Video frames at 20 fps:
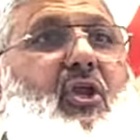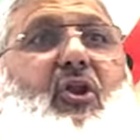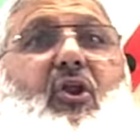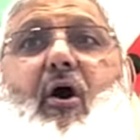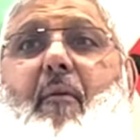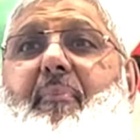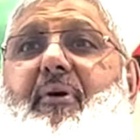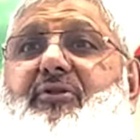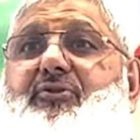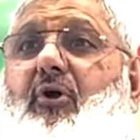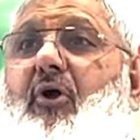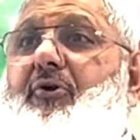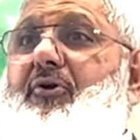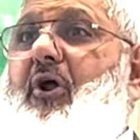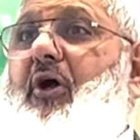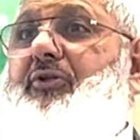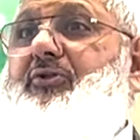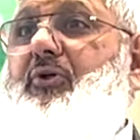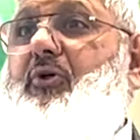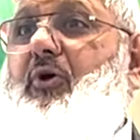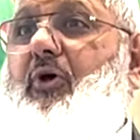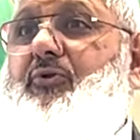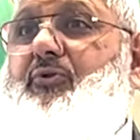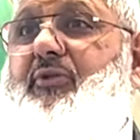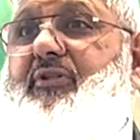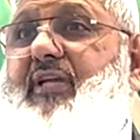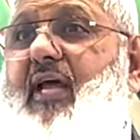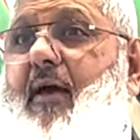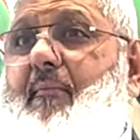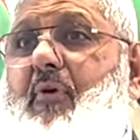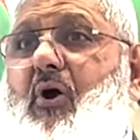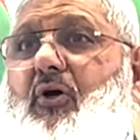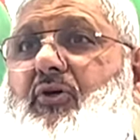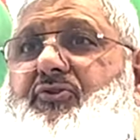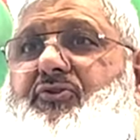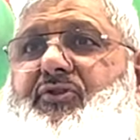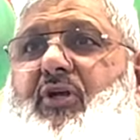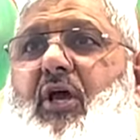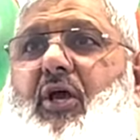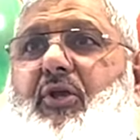you'll not be told not to go to
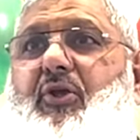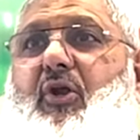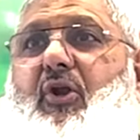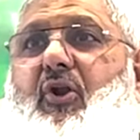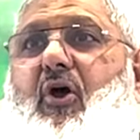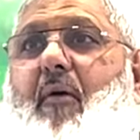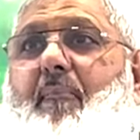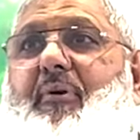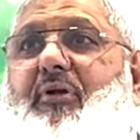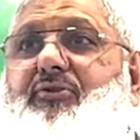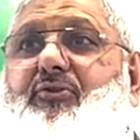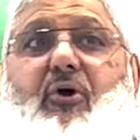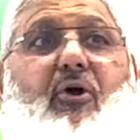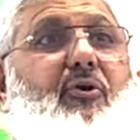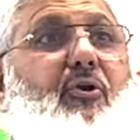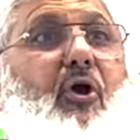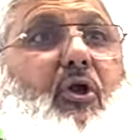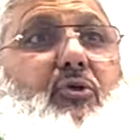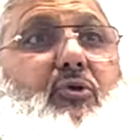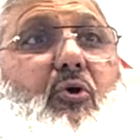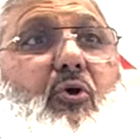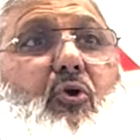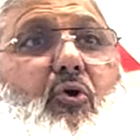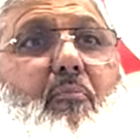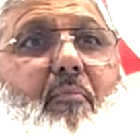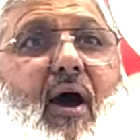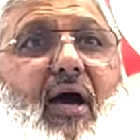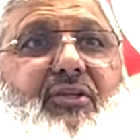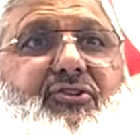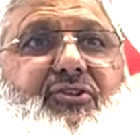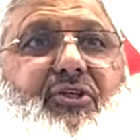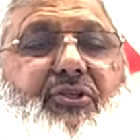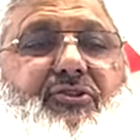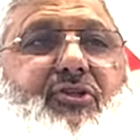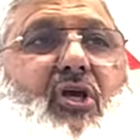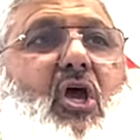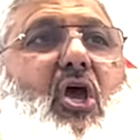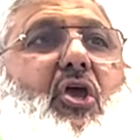demos, you'll not be told not to go to marches.